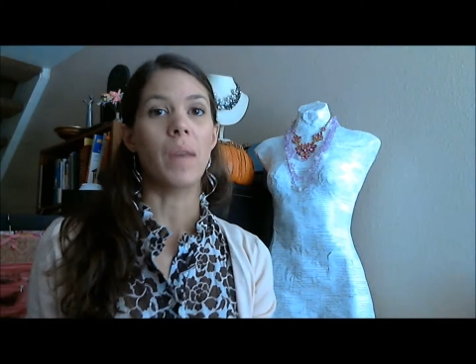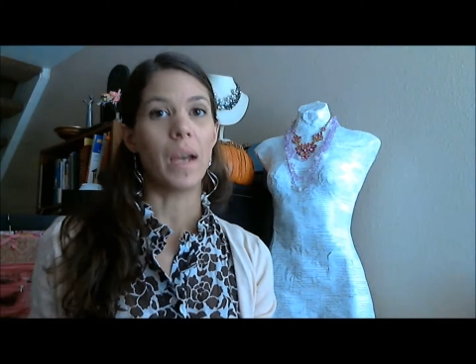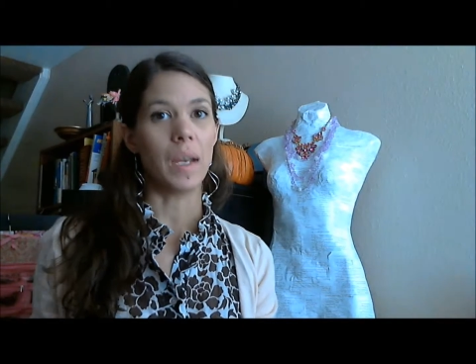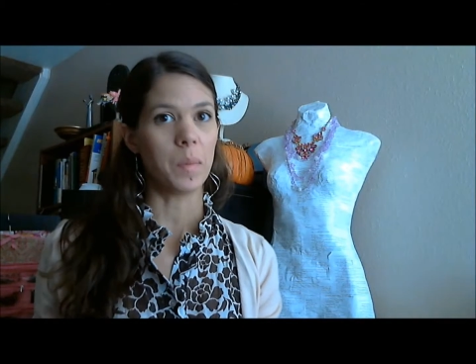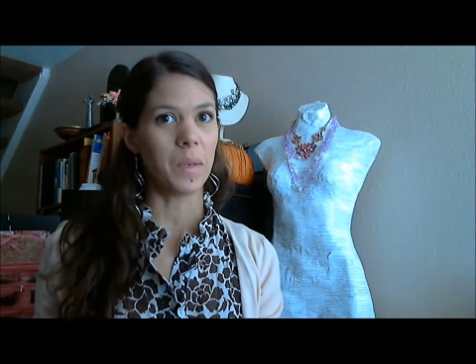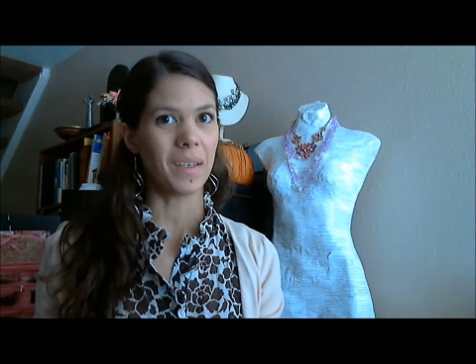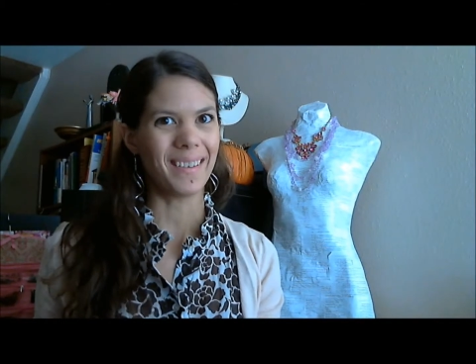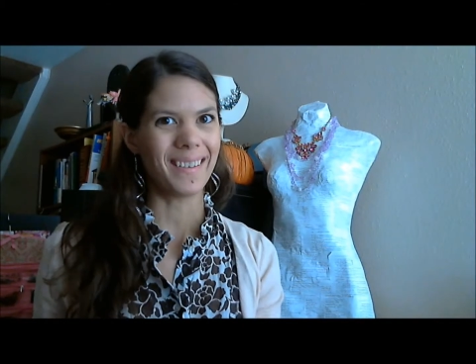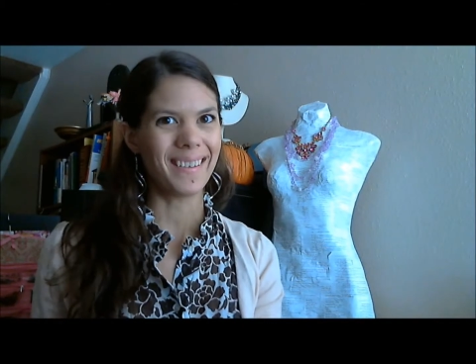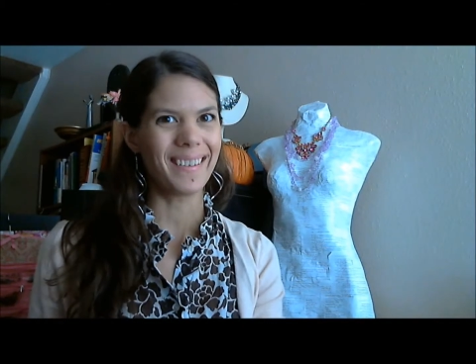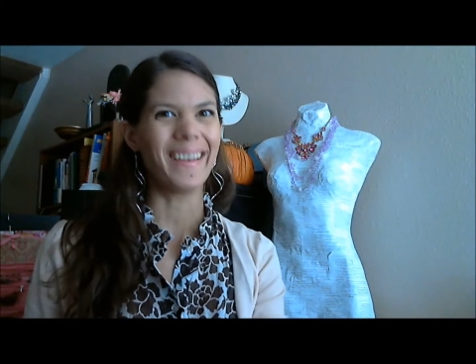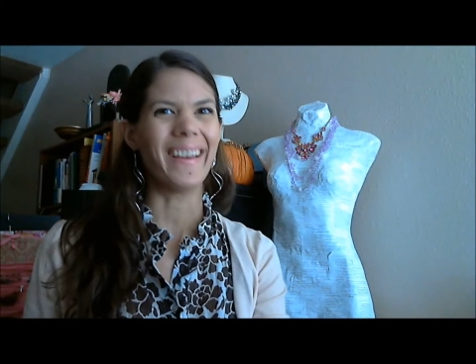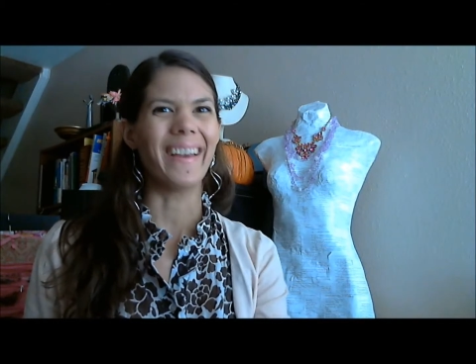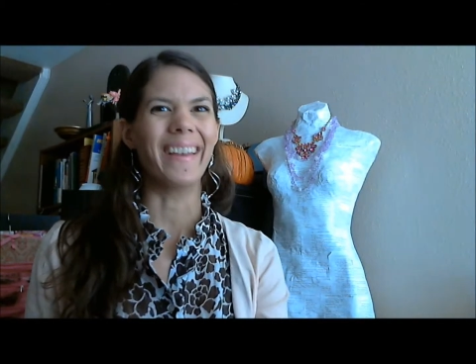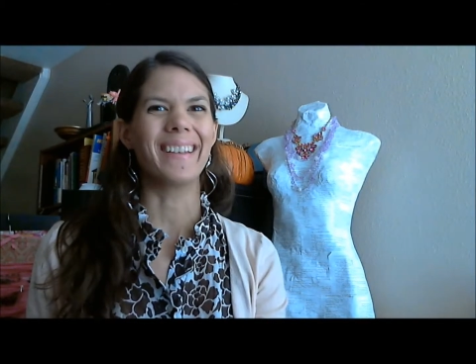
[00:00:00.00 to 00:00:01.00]
my opinion,
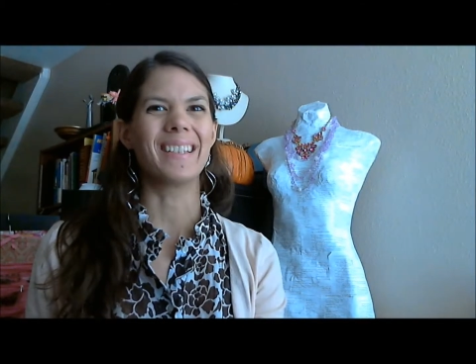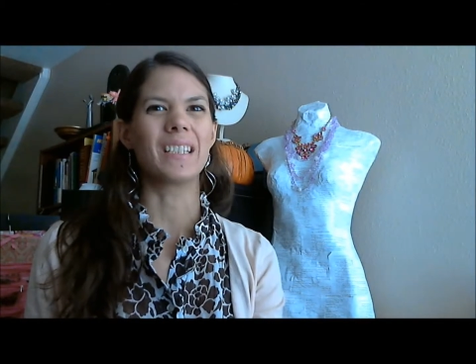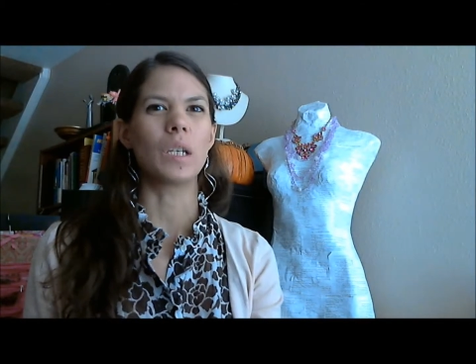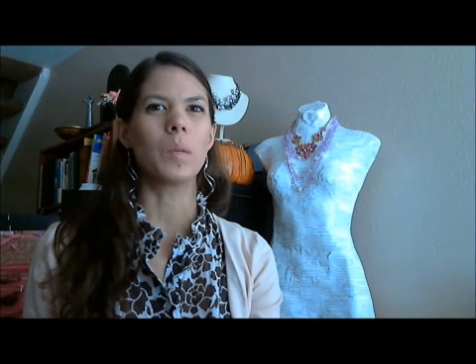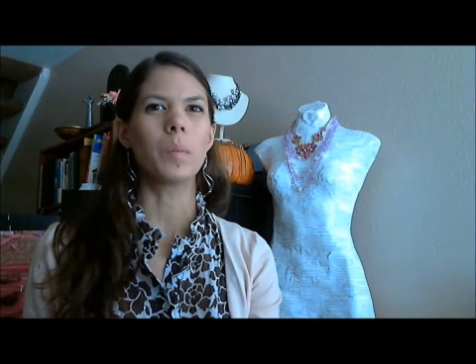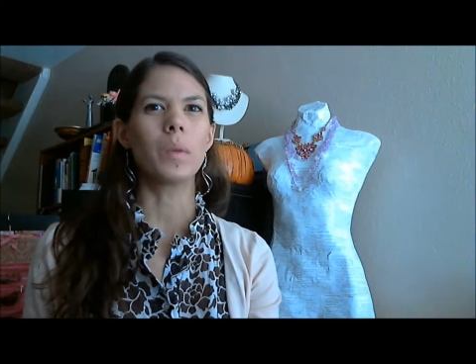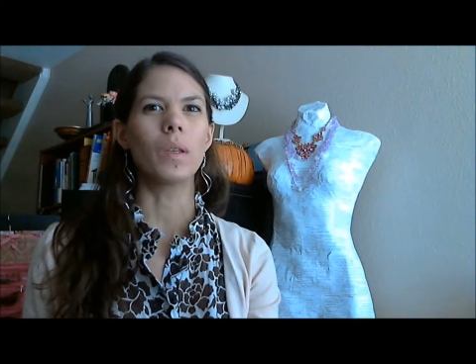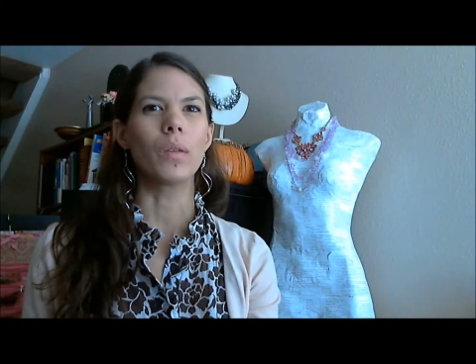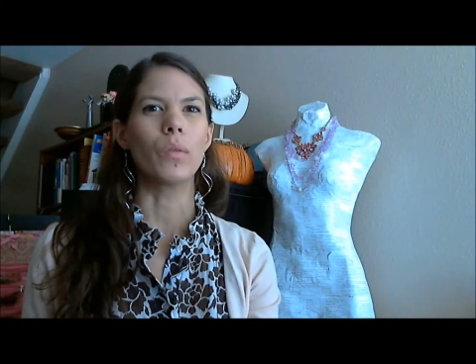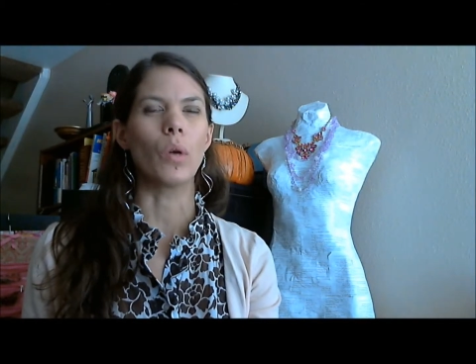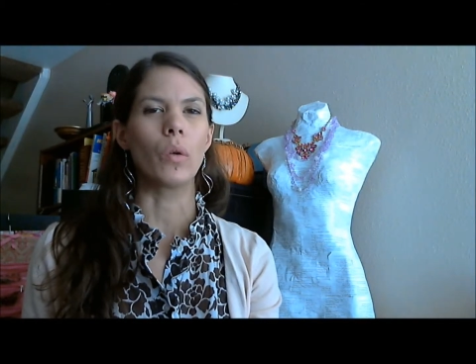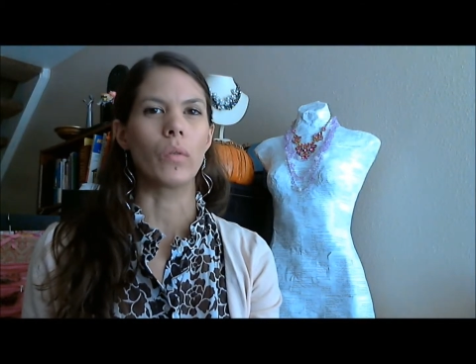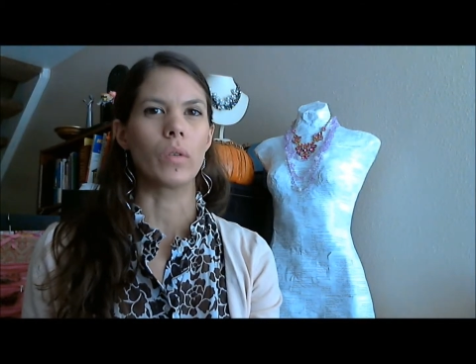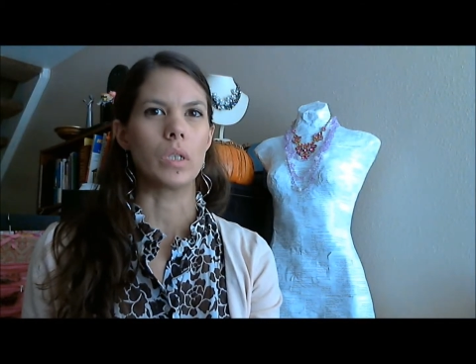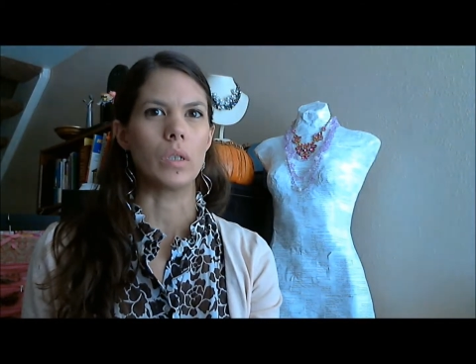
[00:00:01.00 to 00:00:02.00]
an example of
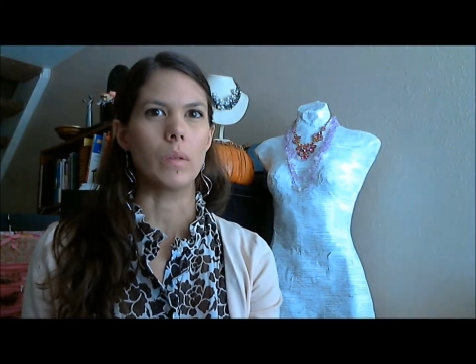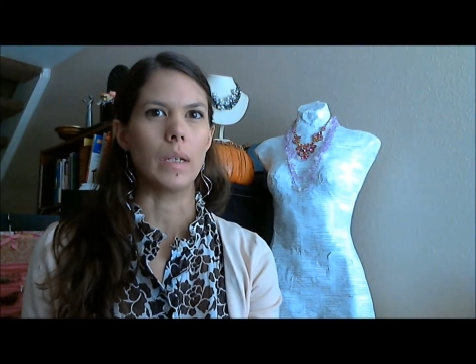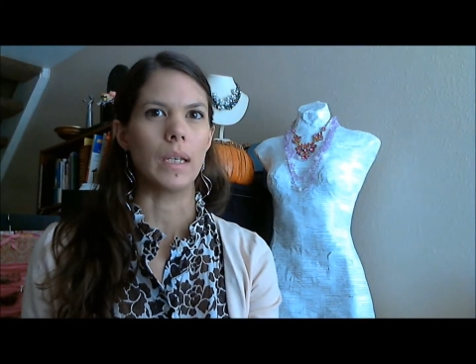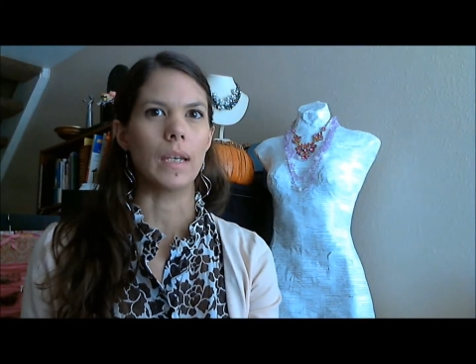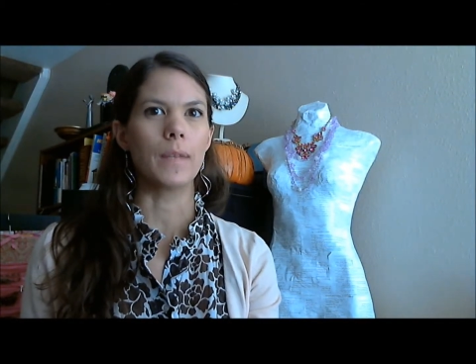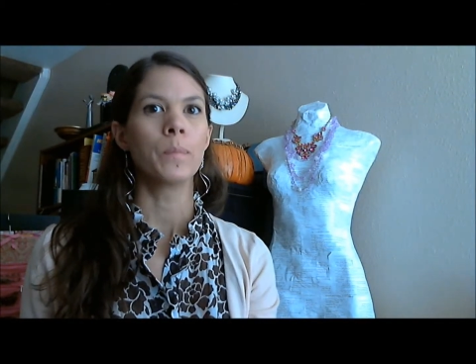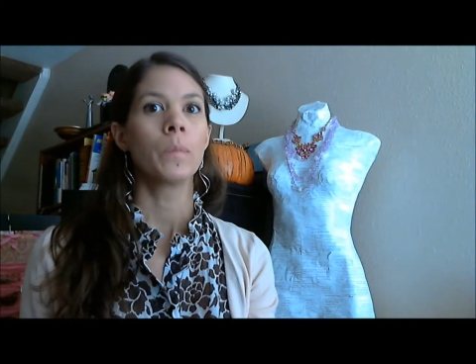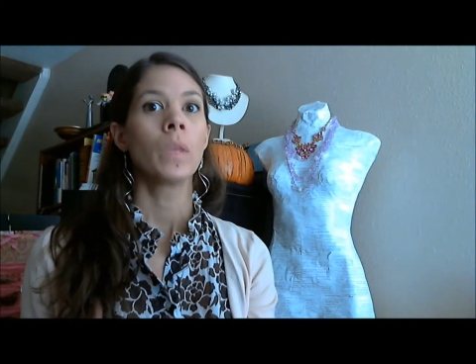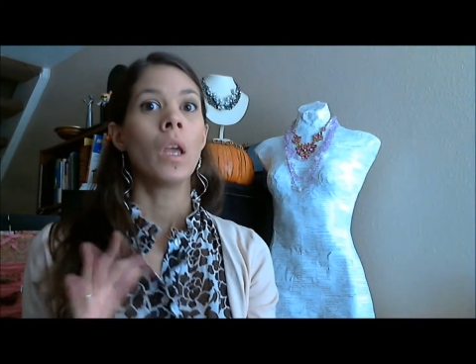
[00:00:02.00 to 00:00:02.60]
overdoing it.